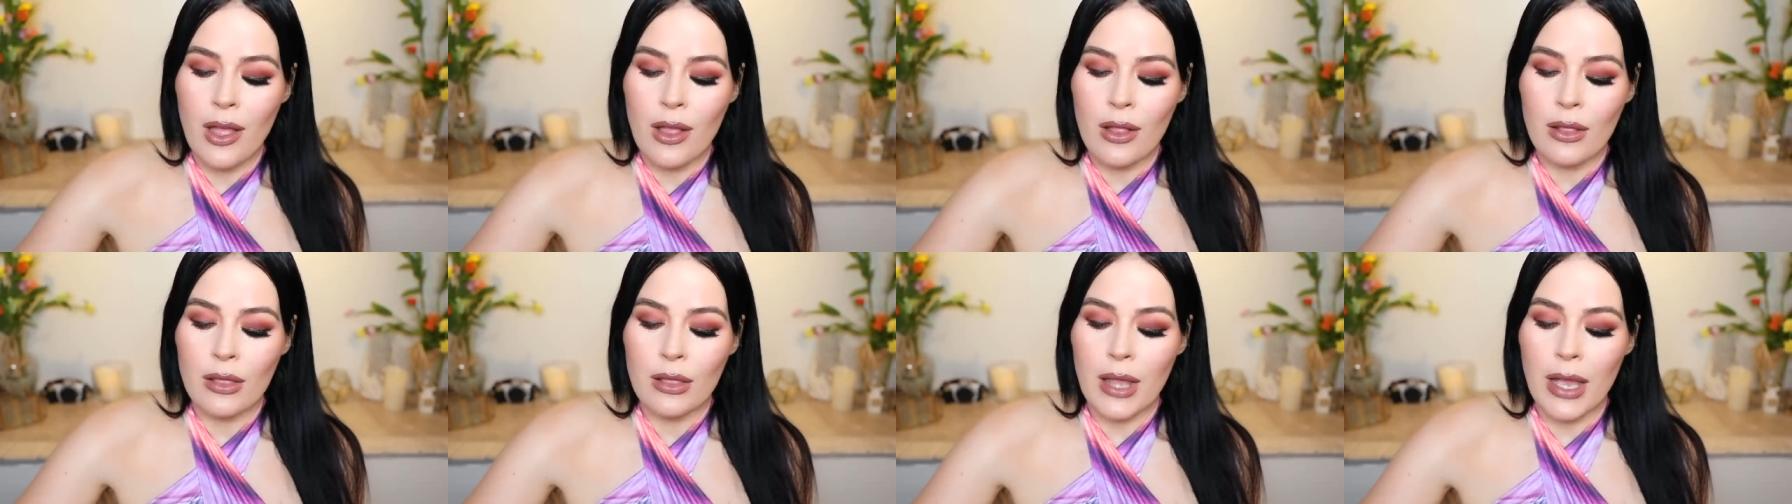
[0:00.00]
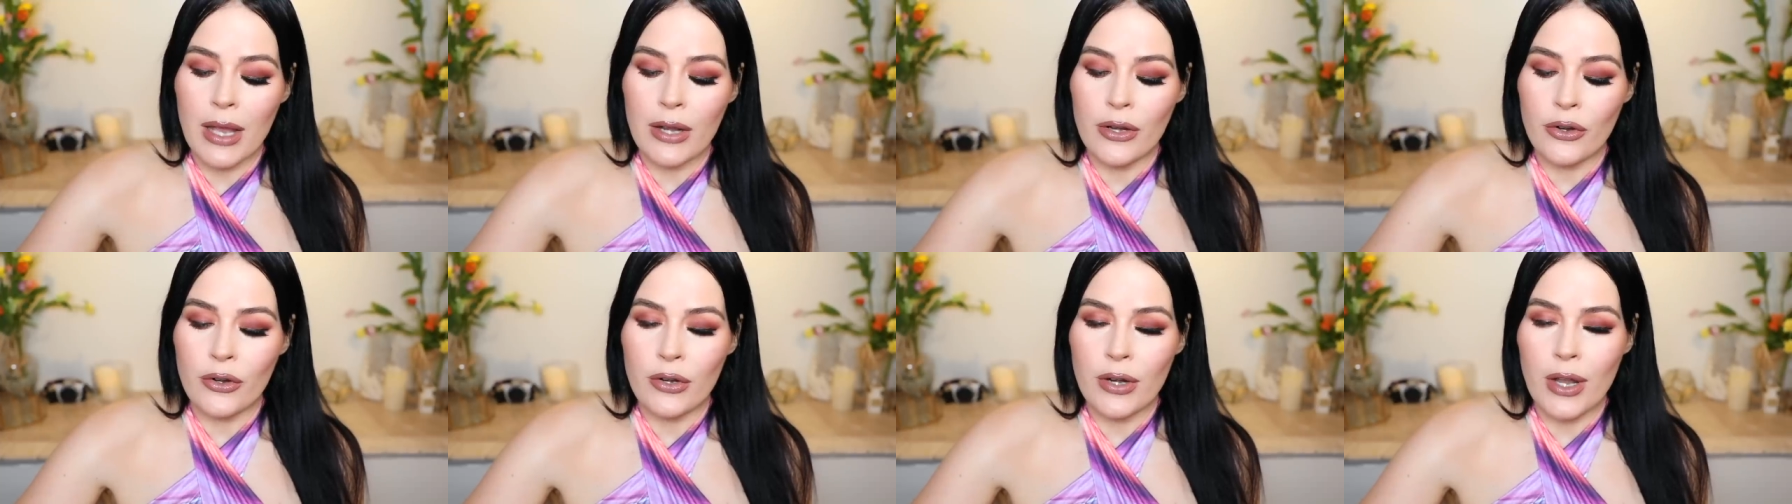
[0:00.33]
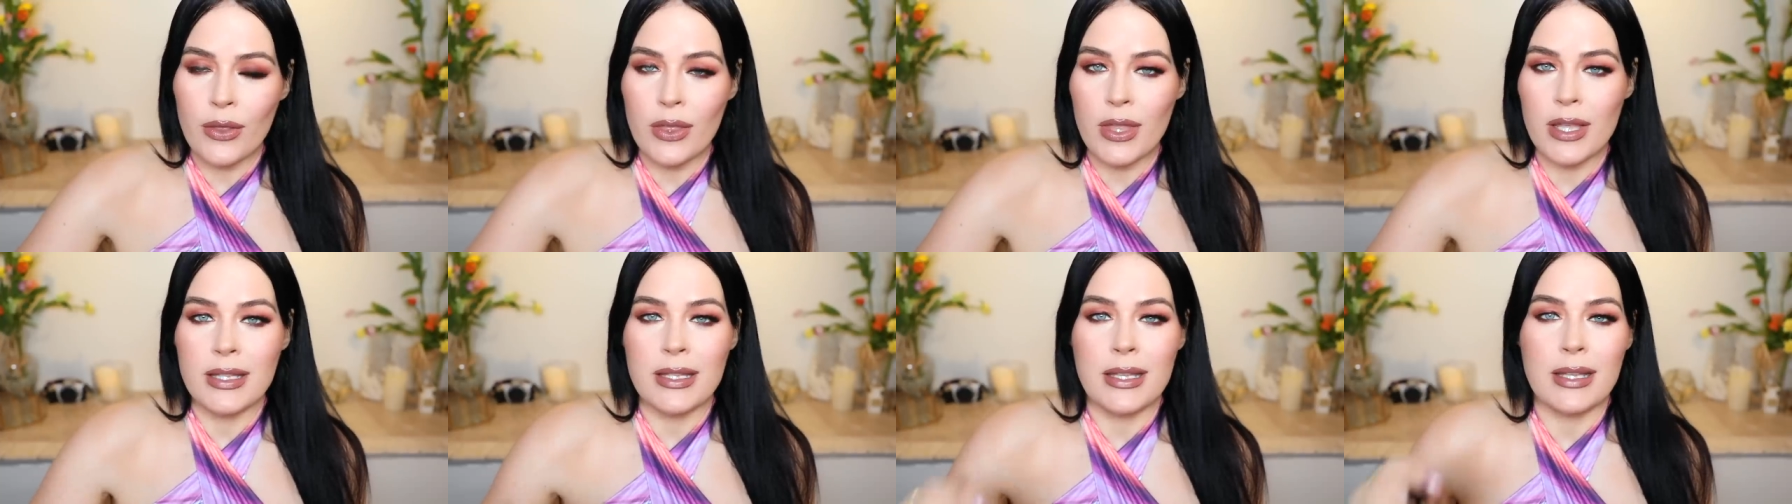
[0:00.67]
liner.
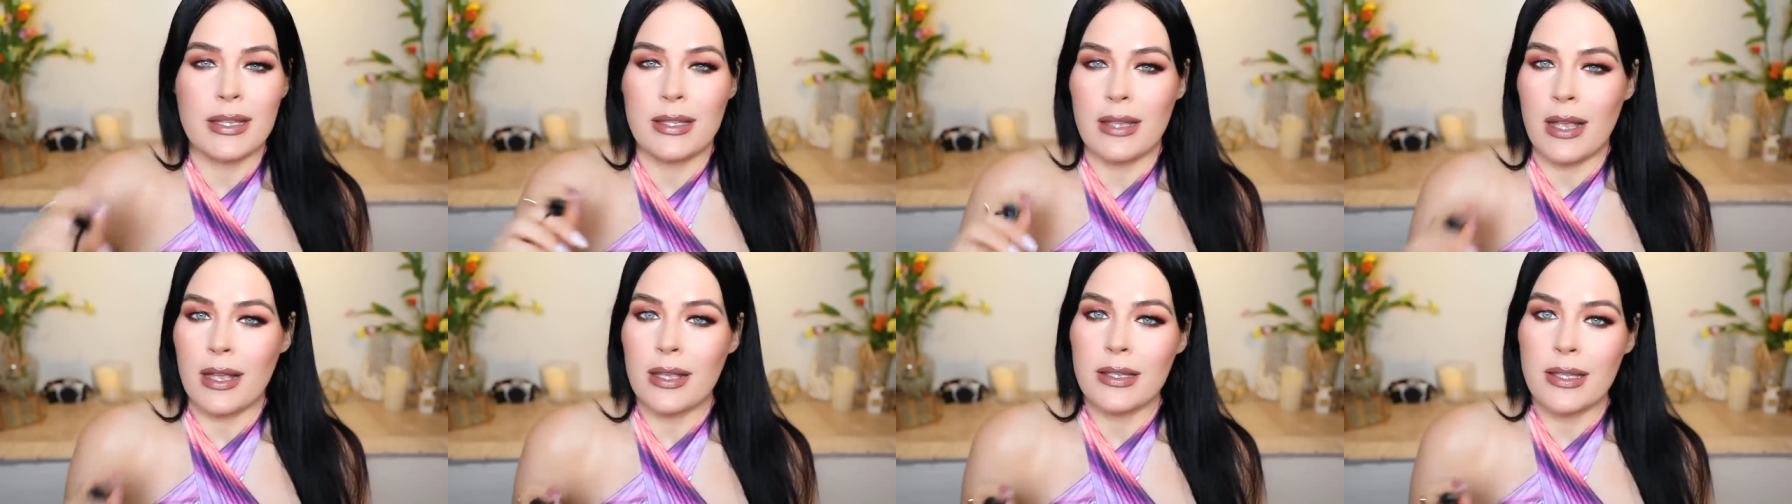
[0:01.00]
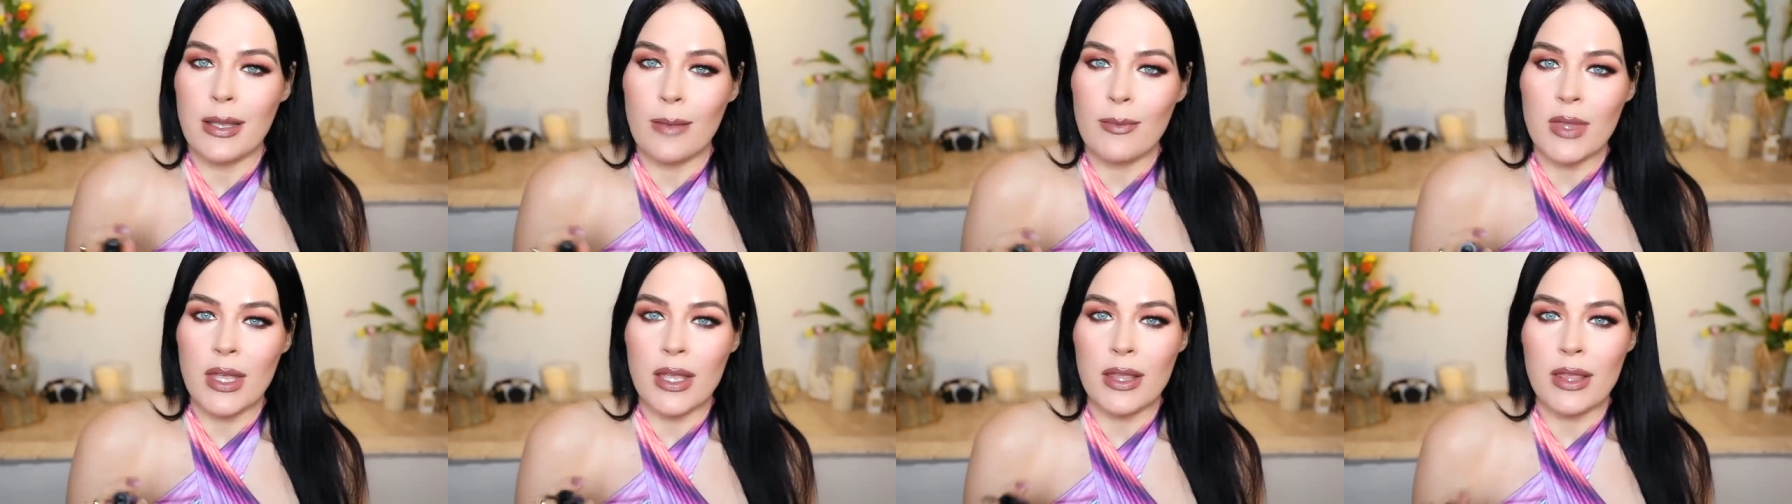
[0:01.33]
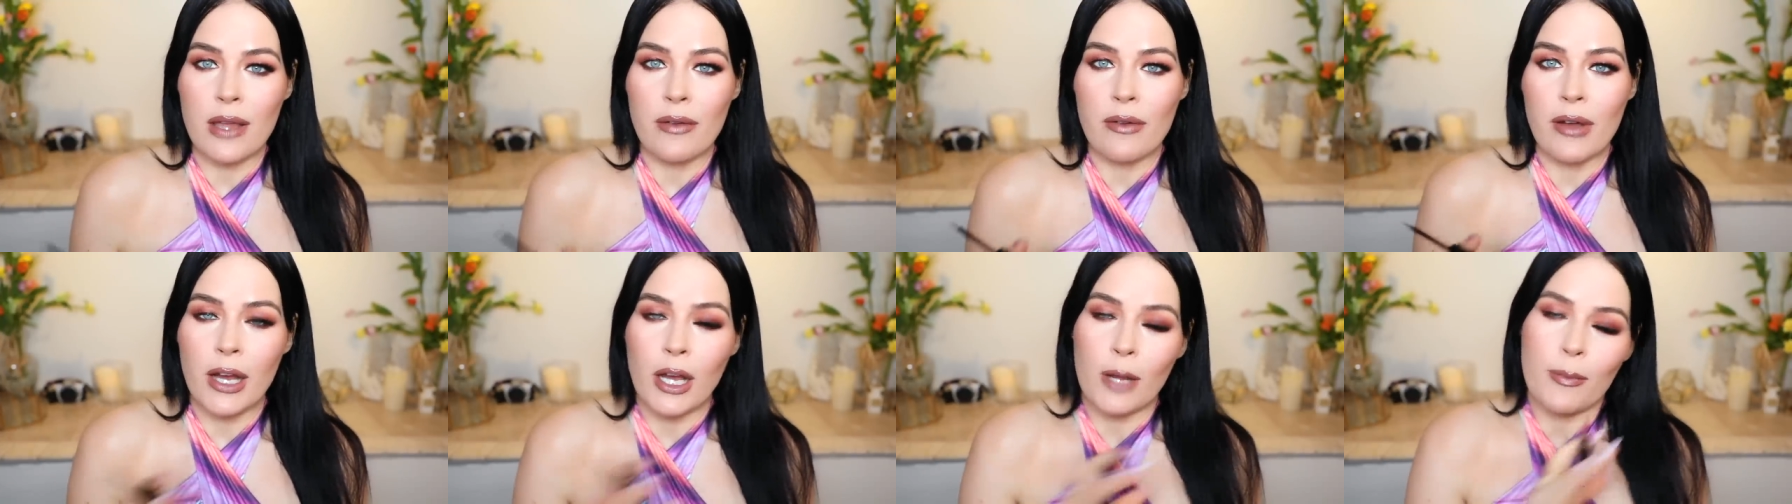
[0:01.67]
Now this is not something
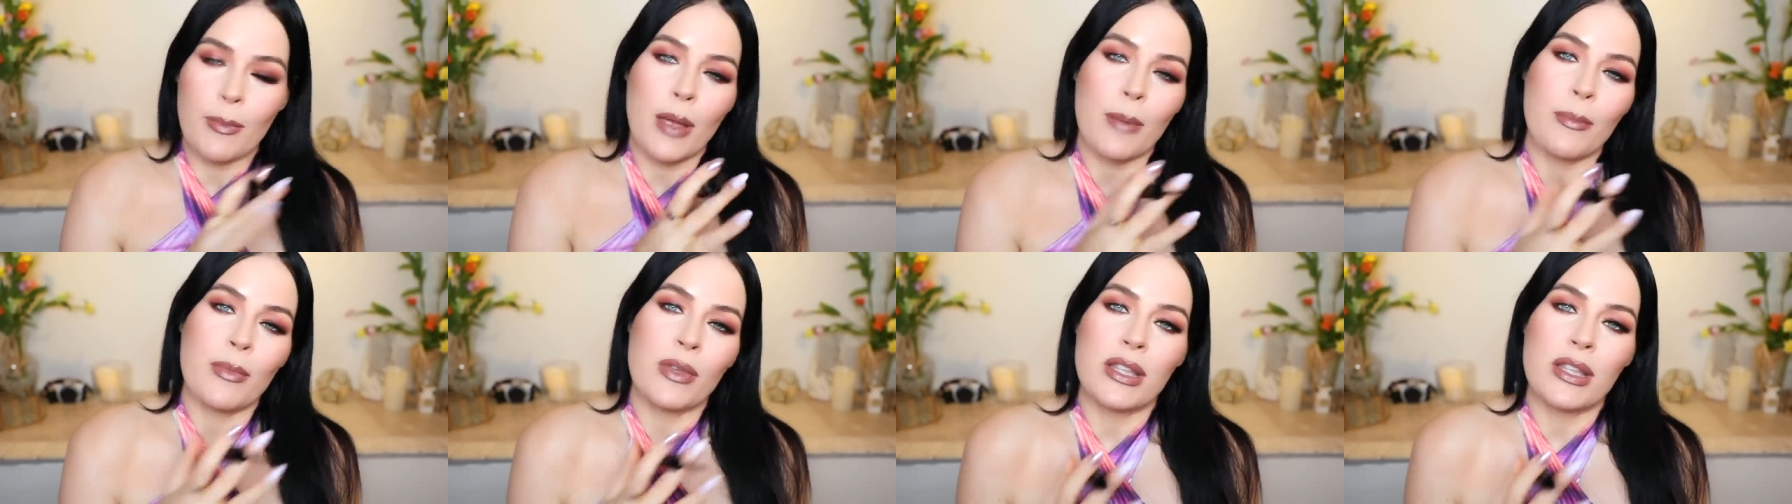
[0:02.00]
they recommend,